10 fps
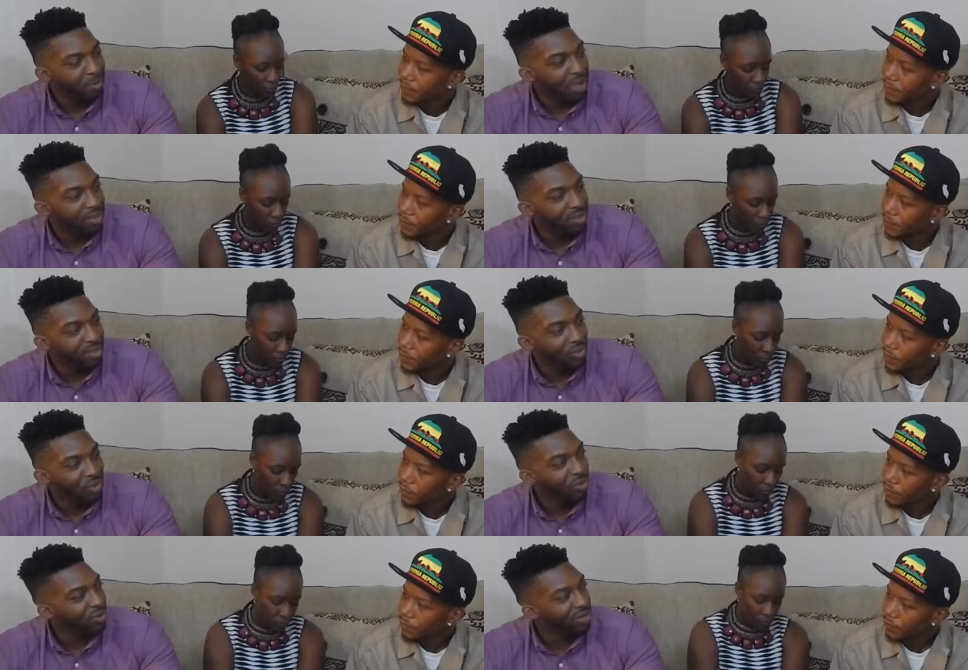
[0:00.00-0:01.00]
Speaker 1: about
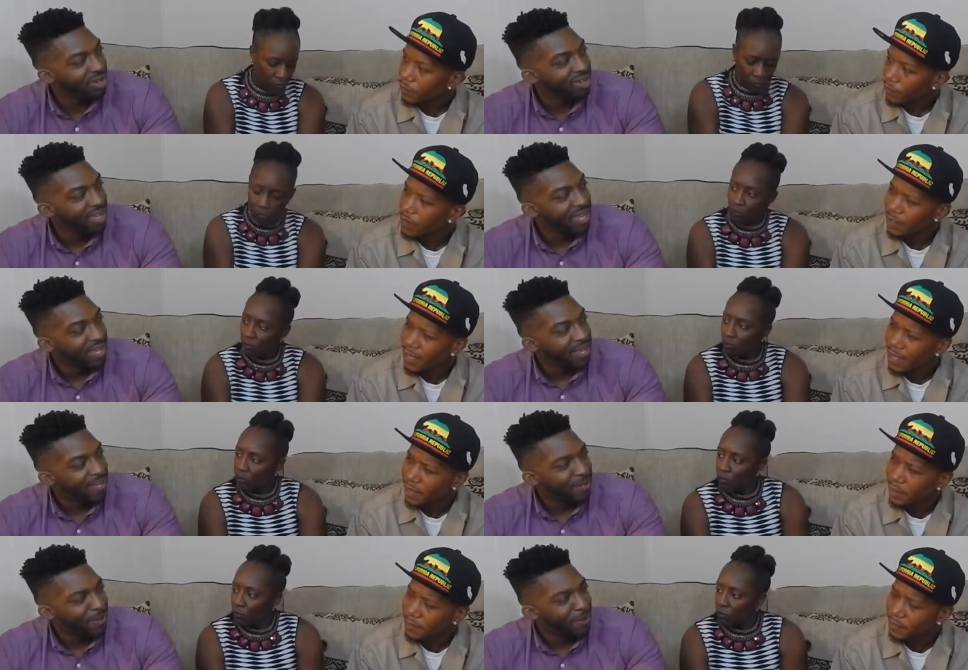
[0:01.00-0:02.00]
children. Yeah.
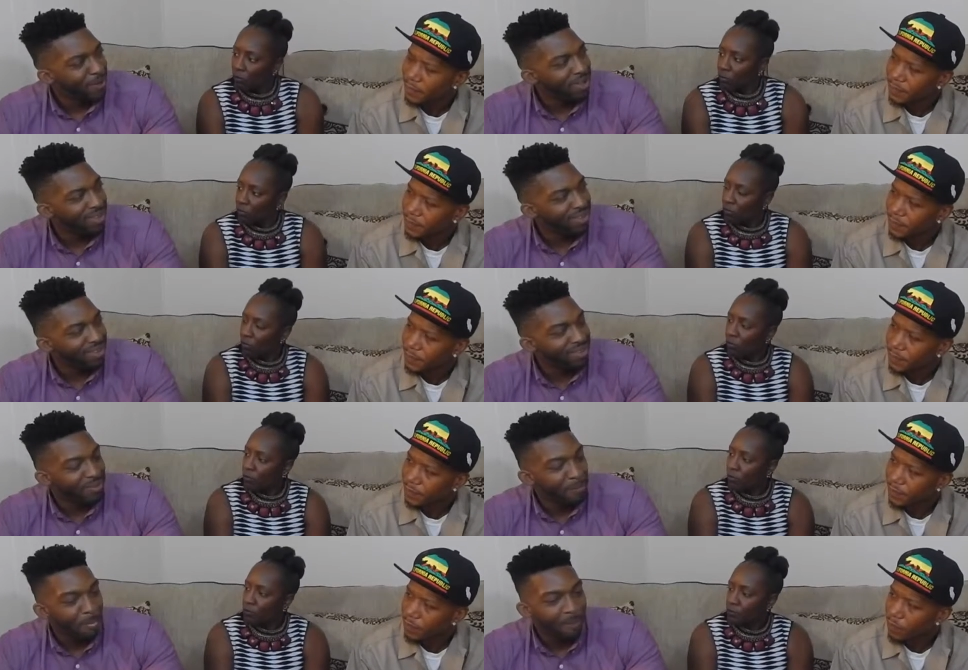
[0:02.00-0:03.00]
You know,
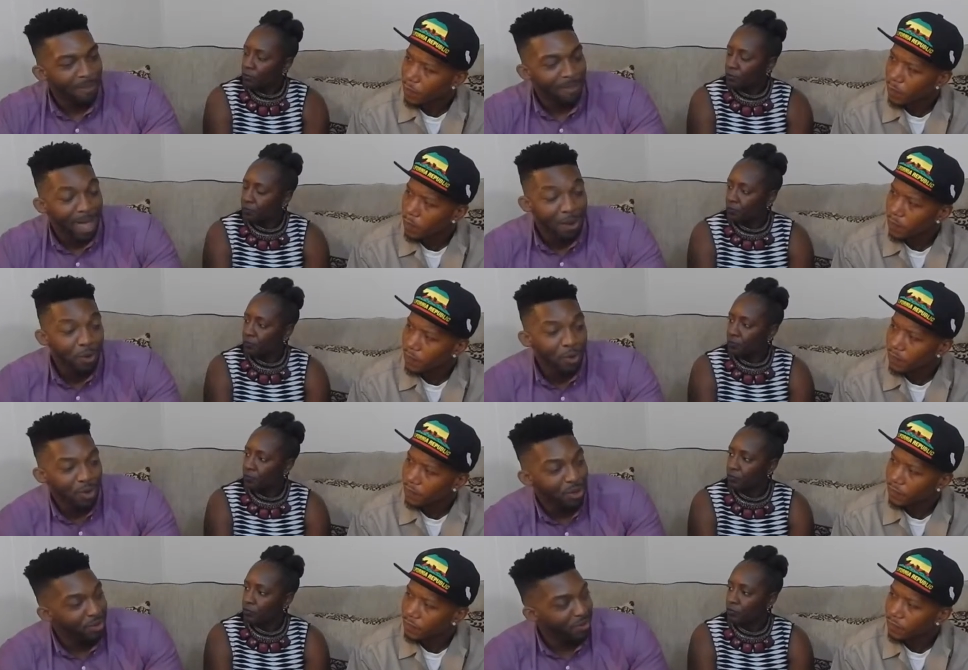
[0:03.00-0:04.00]
because I don't know
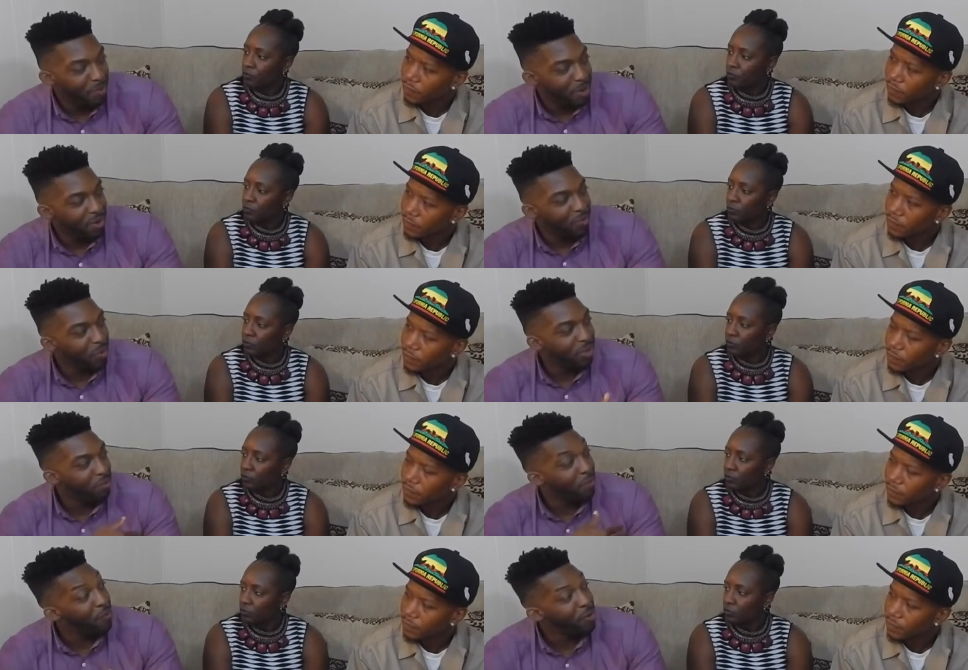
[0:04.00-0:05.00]
what your experience was
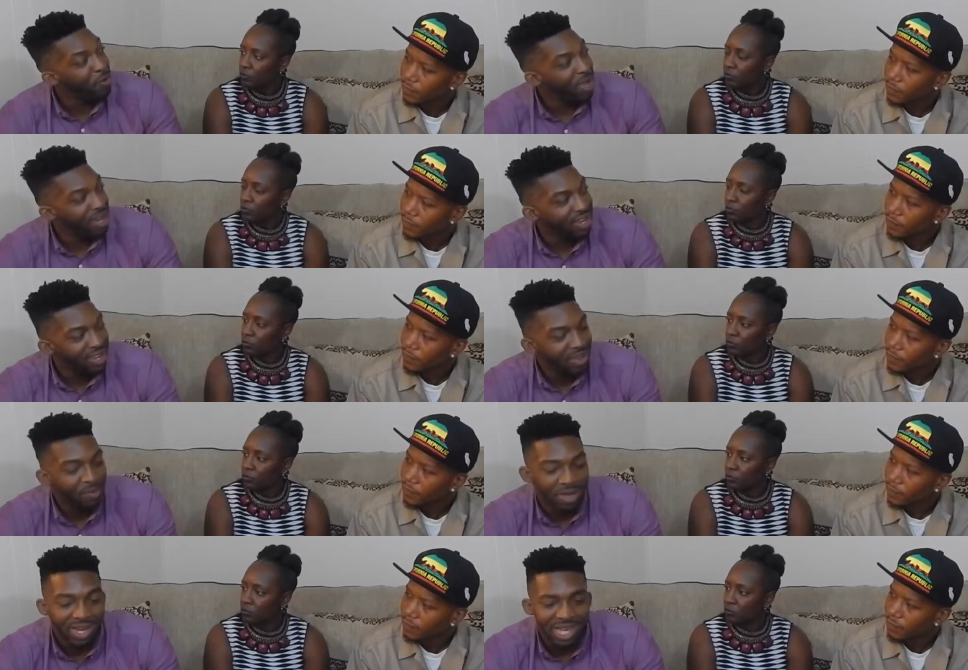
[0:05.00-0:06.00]
before you had a
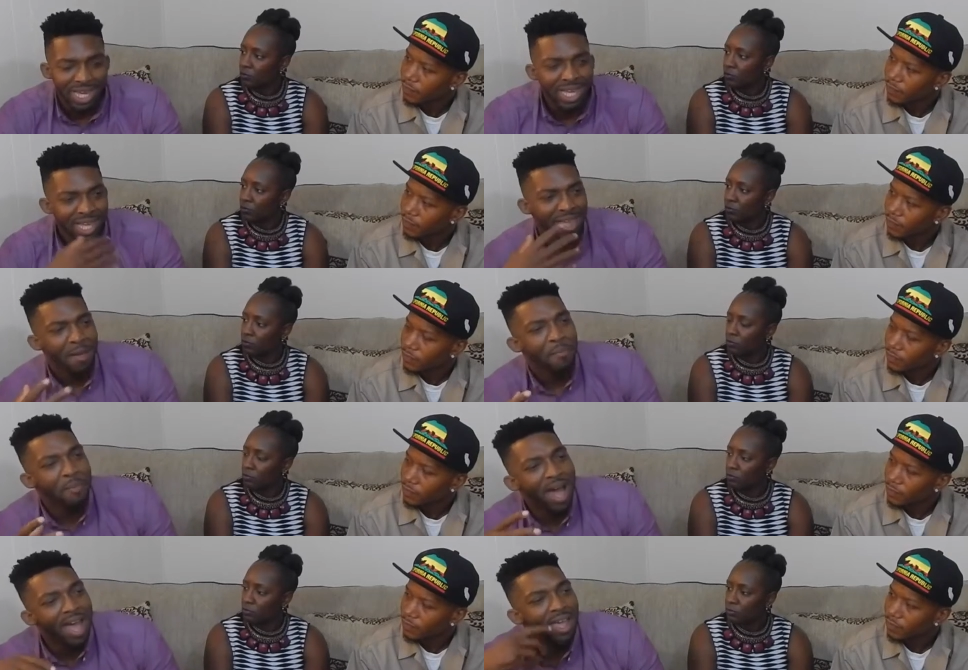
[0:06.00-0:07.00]
kid, but like
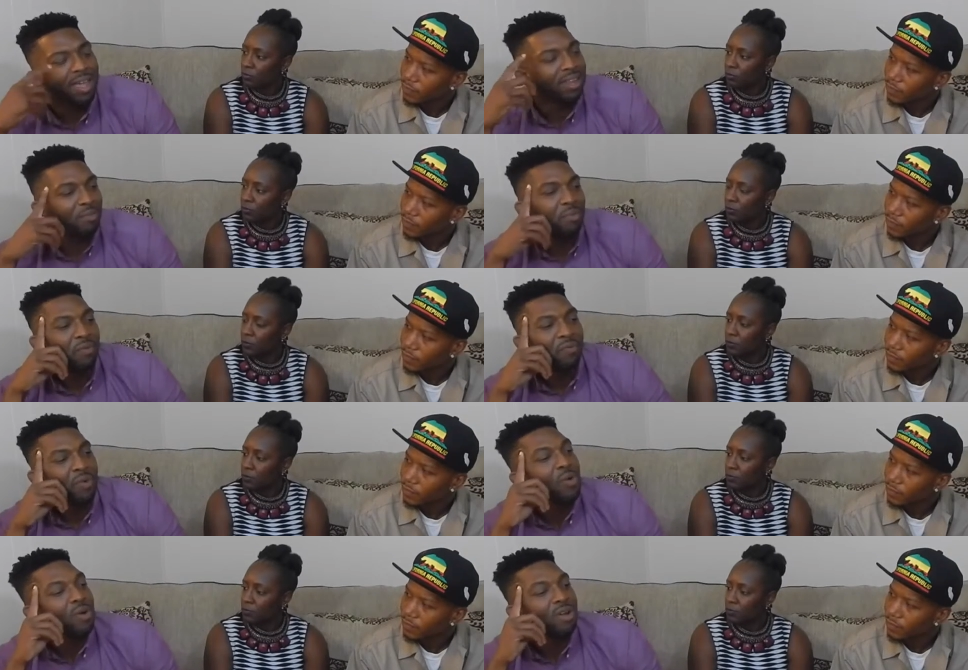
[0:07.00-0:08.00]
mine
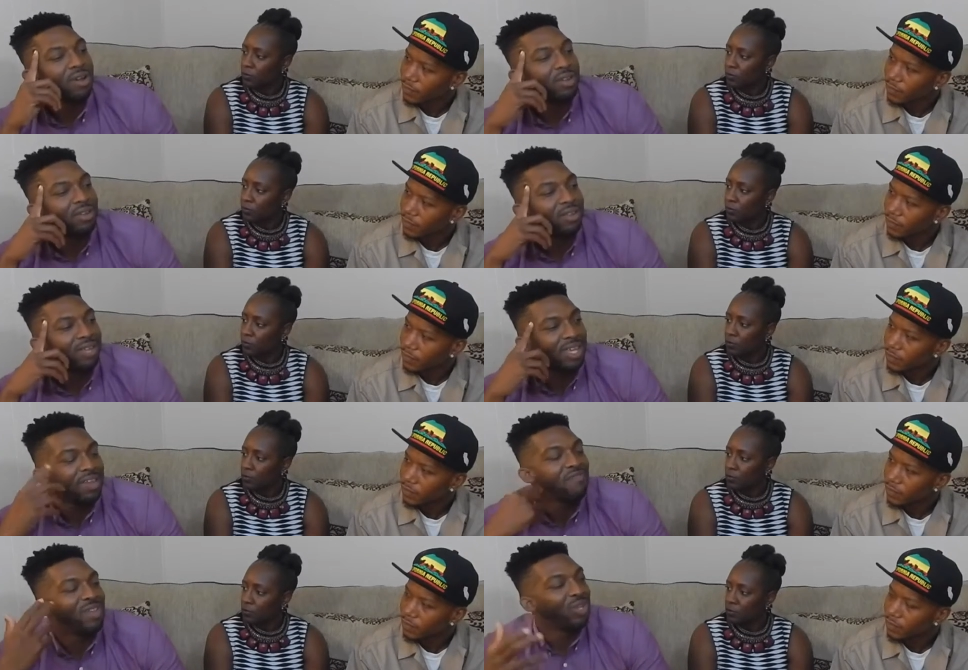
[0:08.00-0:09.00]
before,
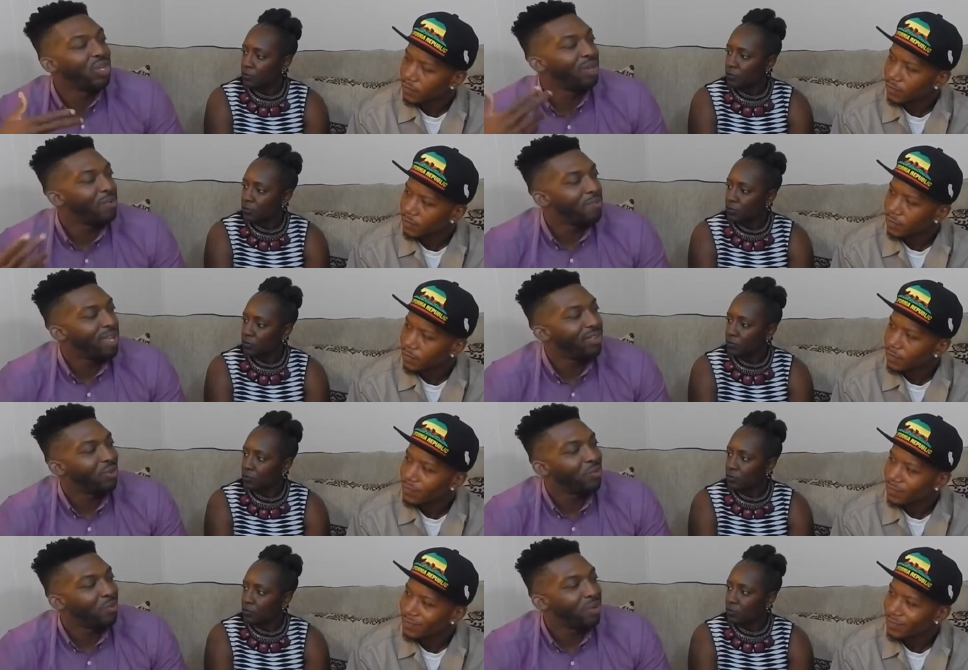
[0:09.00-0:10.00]
like envisioning what my
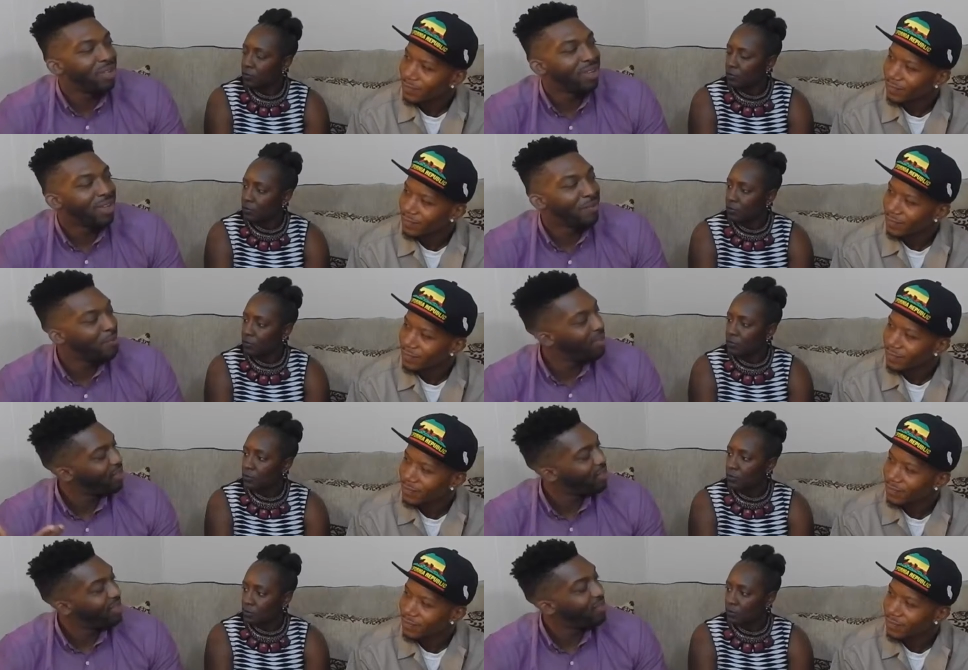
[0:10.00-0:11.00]
children will look mm-hmm. like
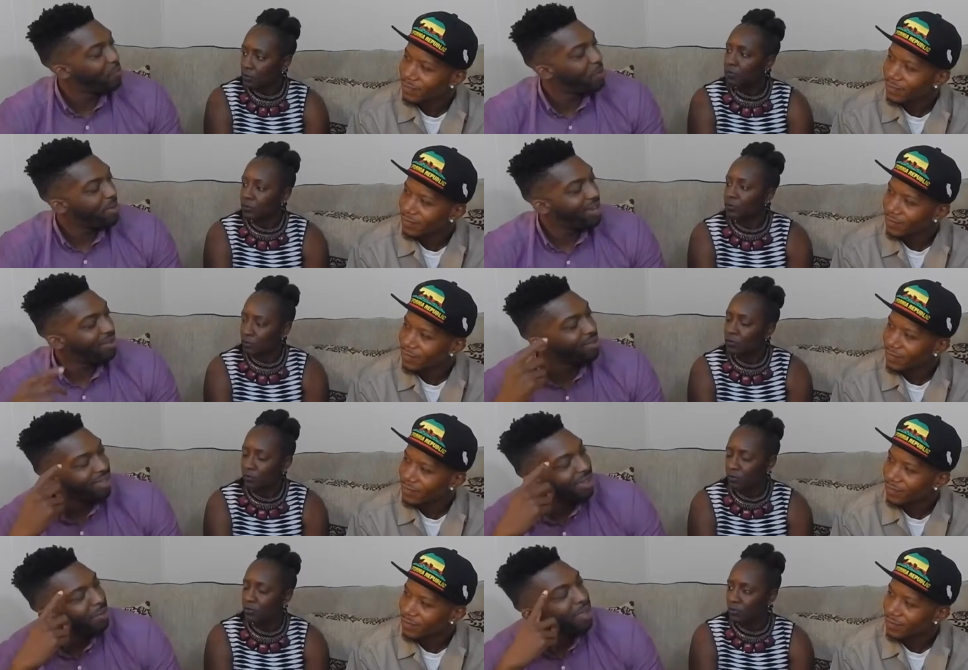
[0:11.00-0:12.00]
with this woman, mm-hmm. I was
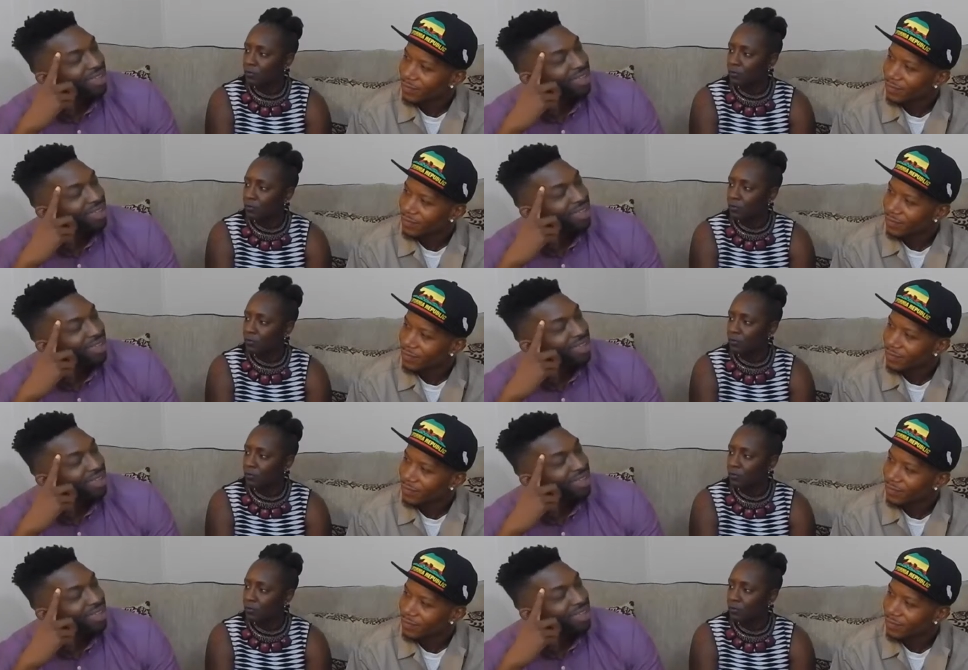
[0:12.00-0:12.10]
like, mm-hmm.